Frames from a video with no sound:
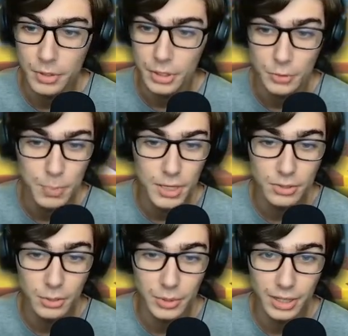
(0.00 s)
He's big,
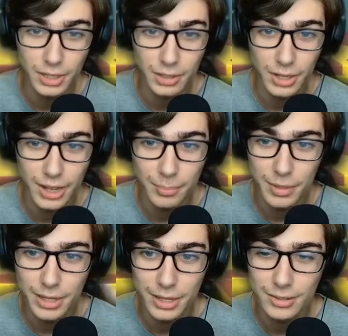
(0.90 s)
so we can get a lot of
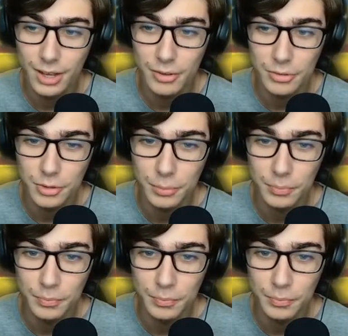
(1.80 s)
big hits off of him.